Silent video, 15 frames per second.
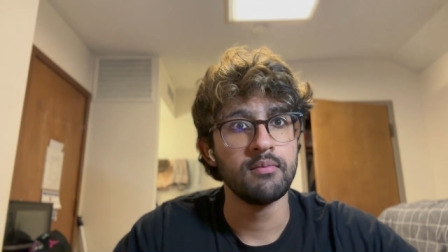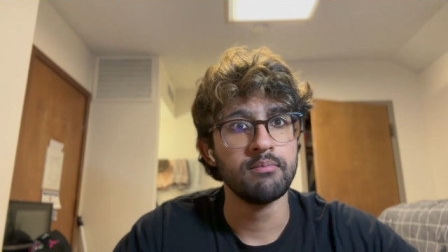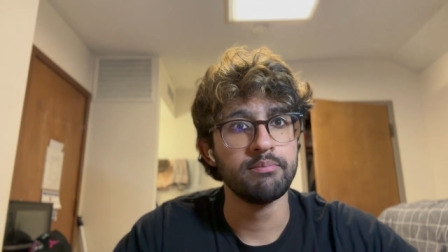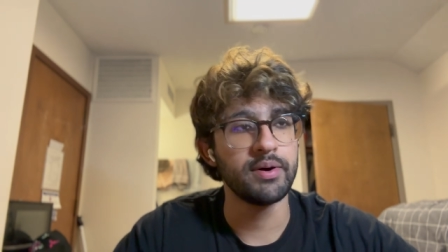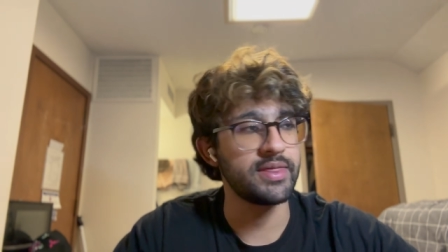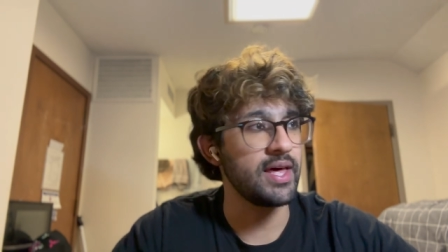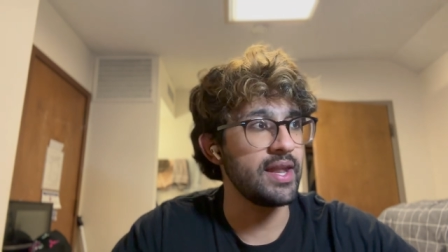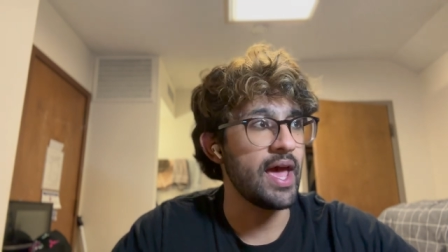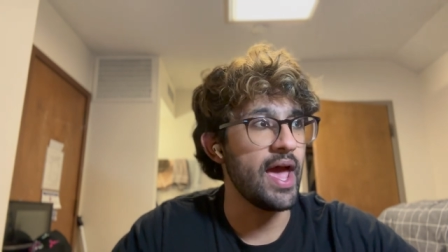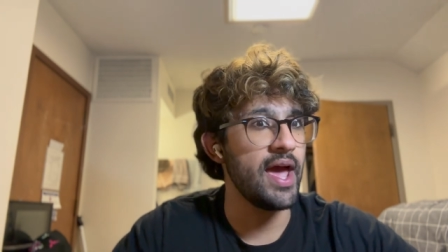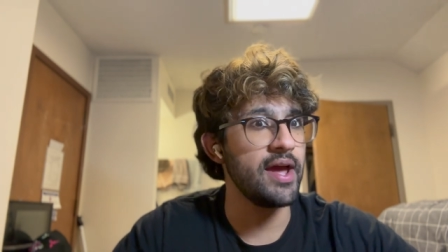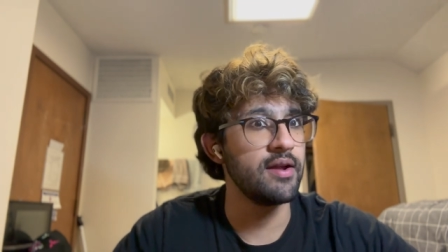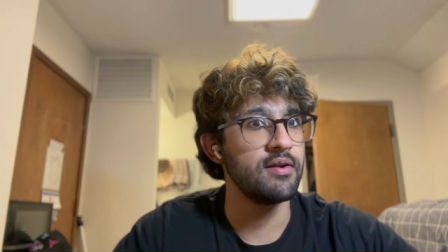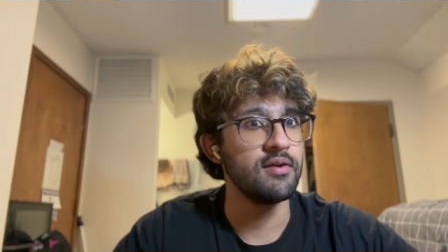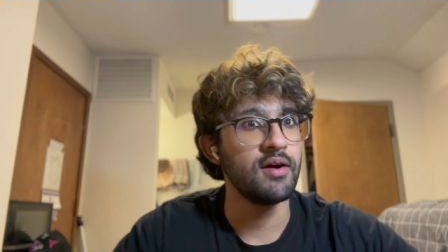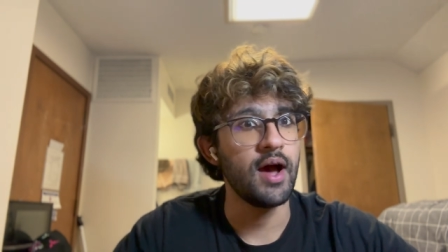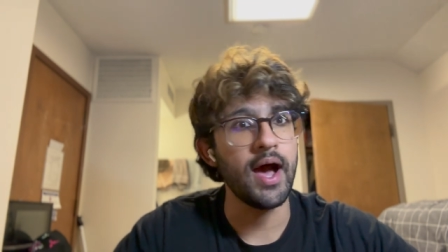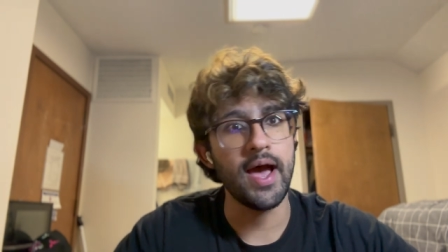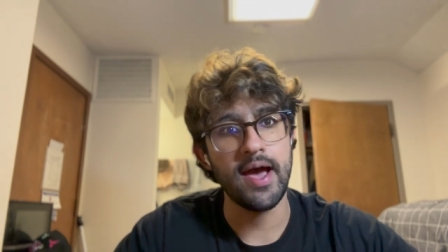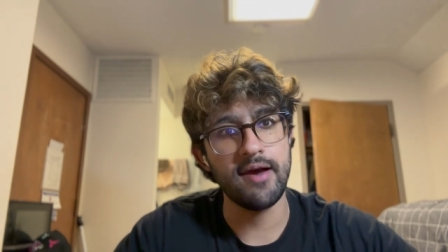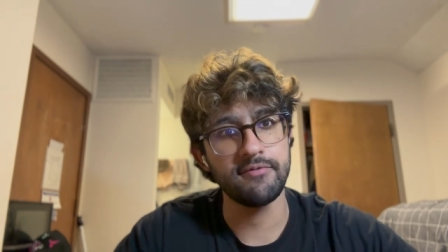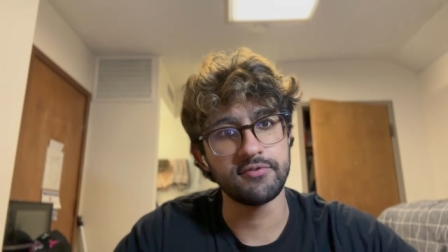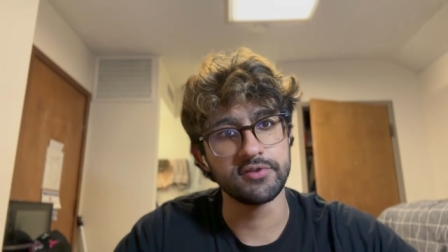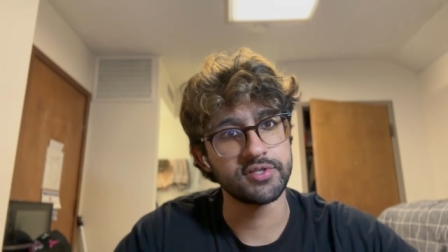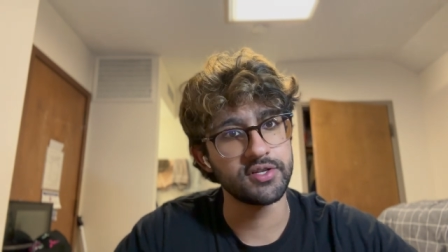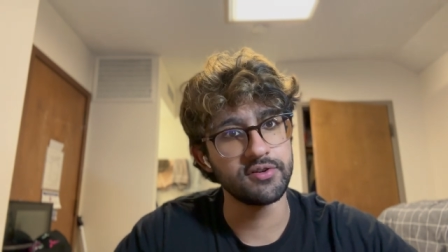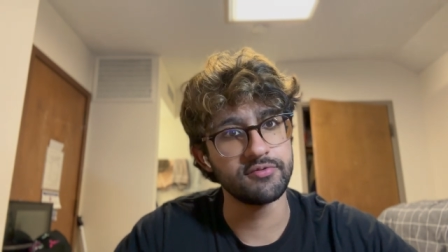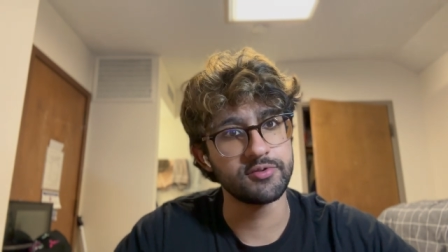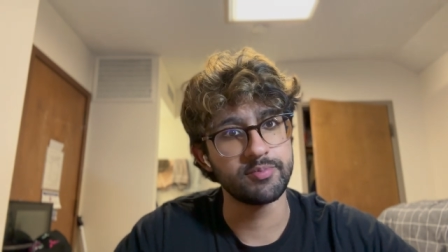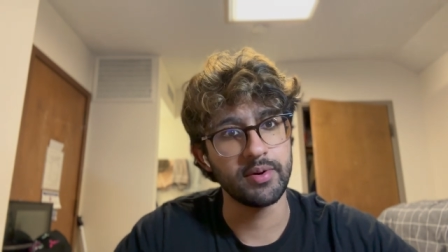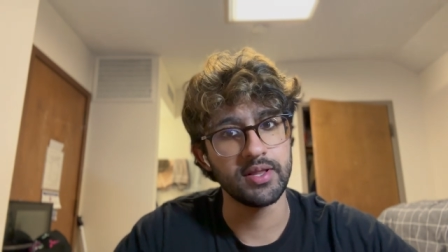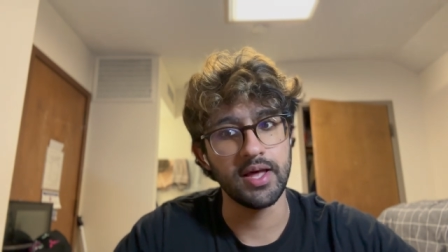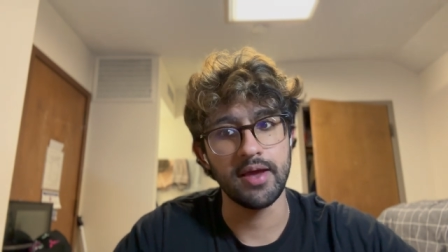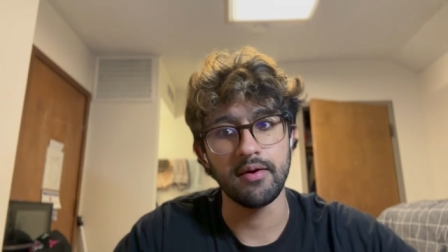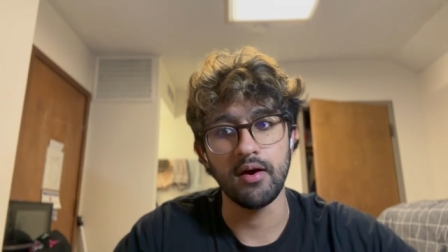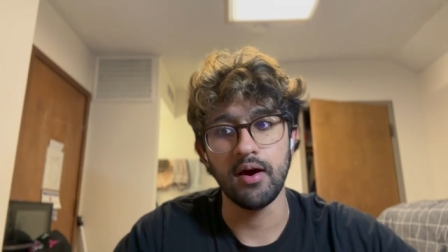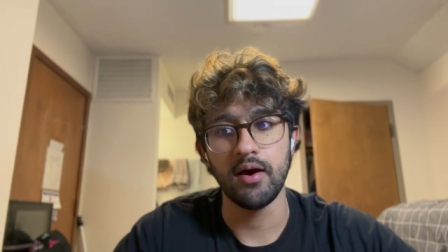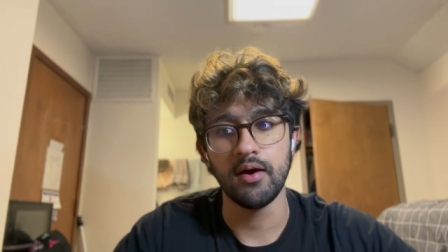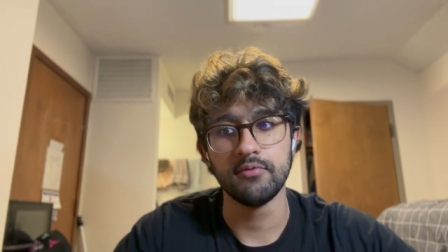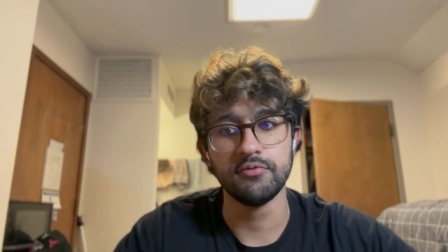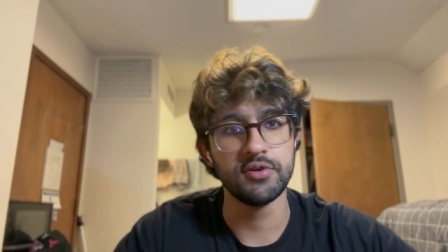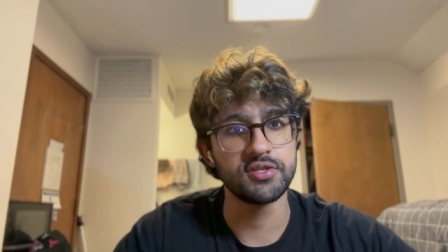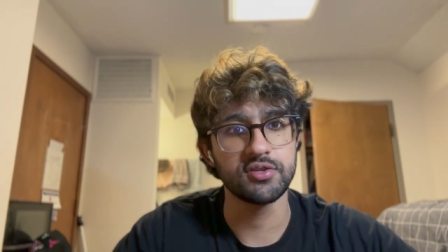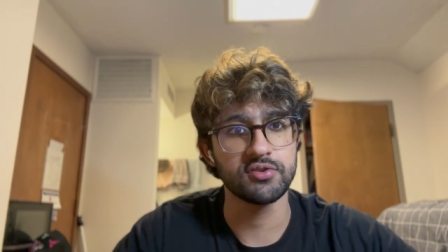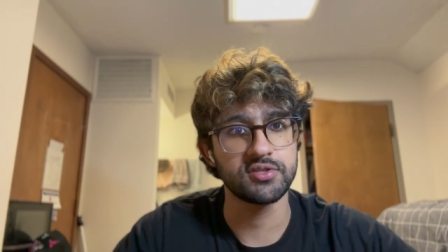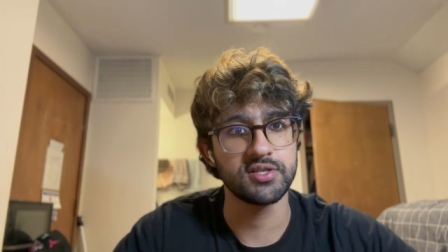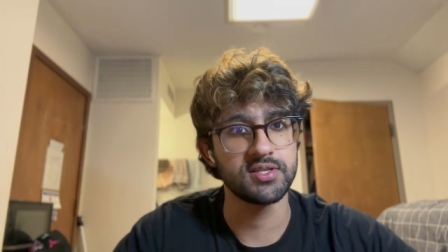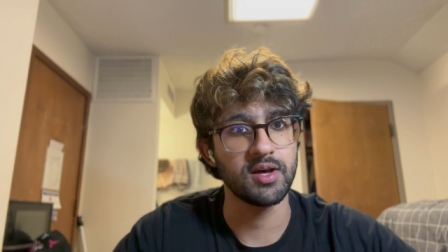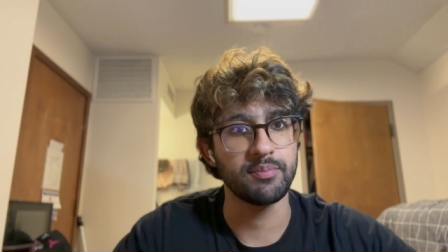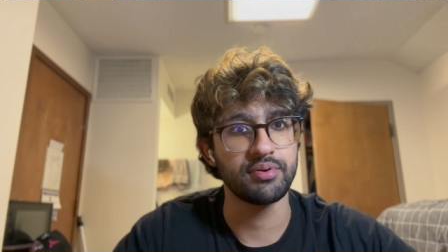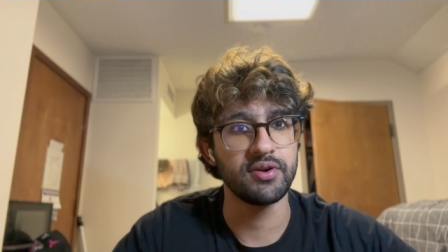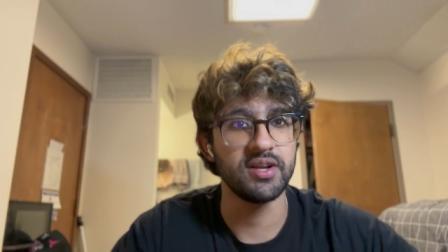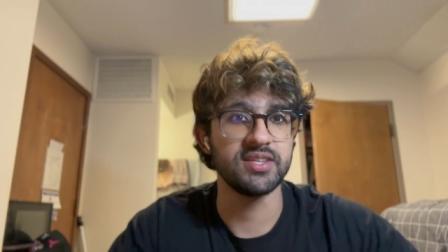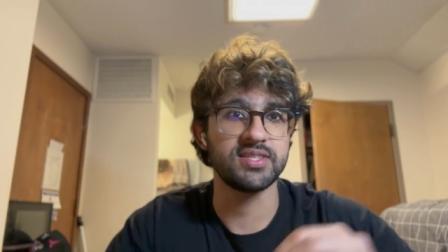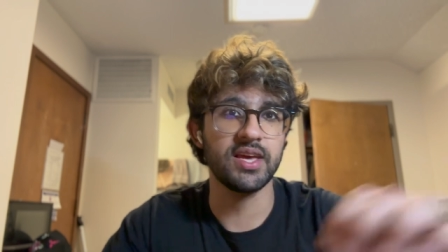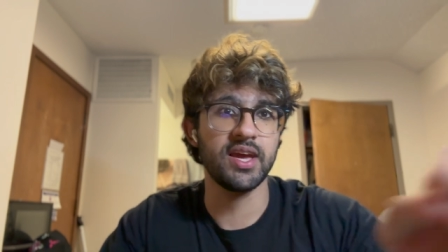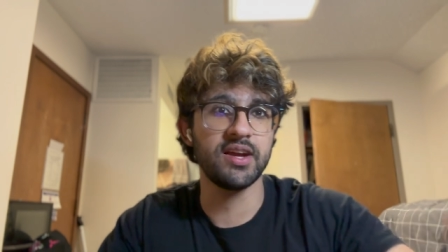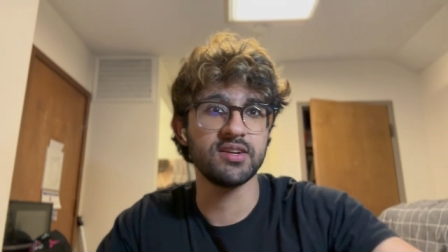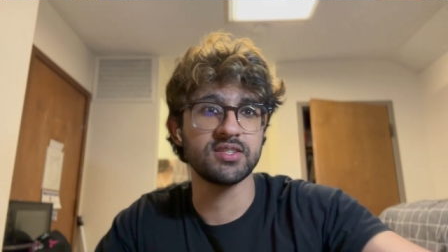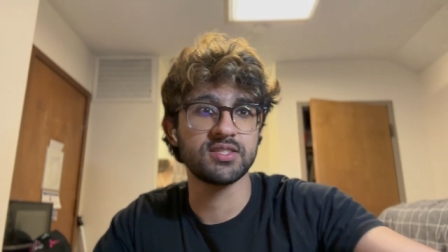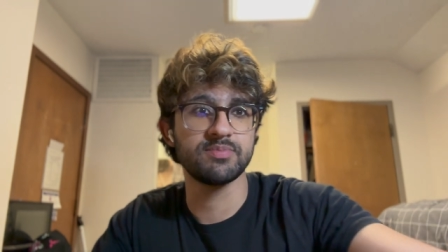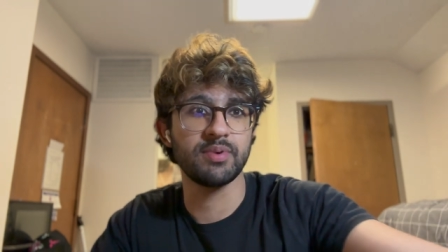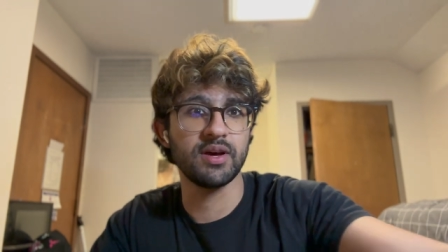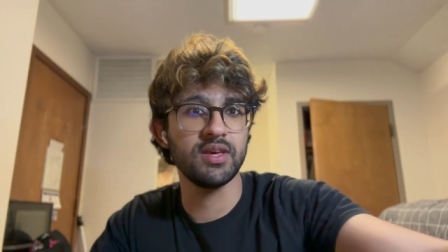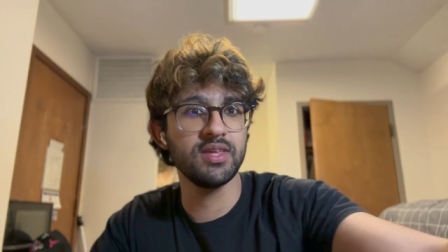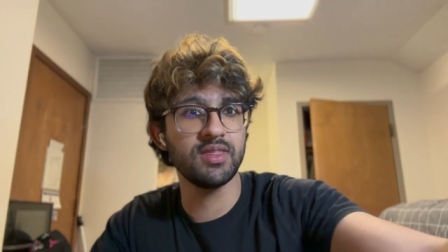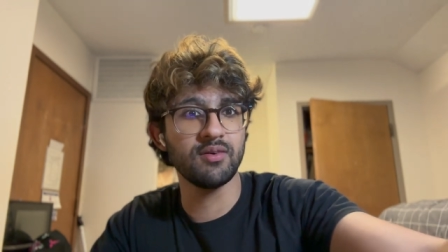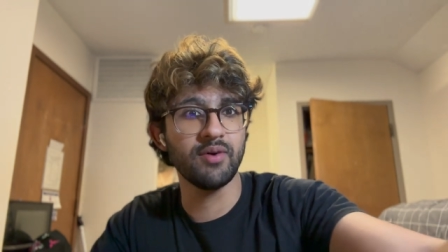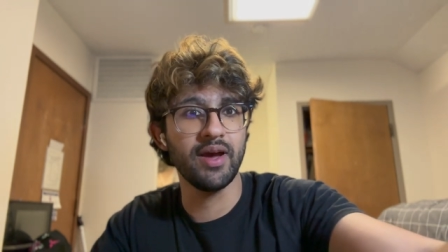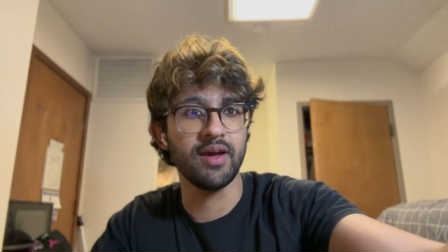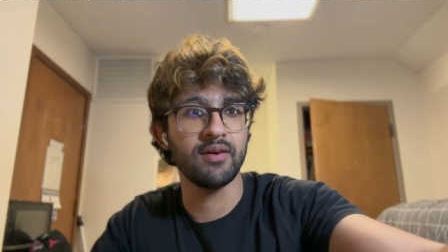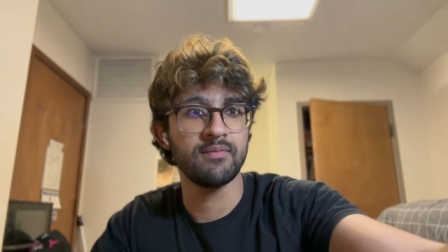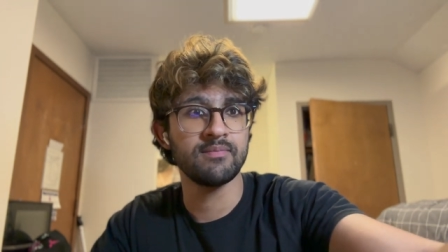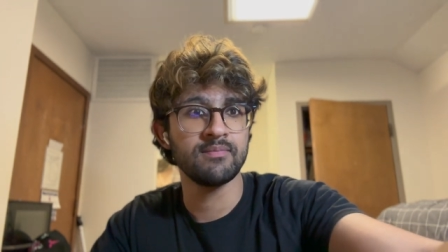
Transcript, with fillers: But then at end I have reserves but like resources are pretty scarce, but either way.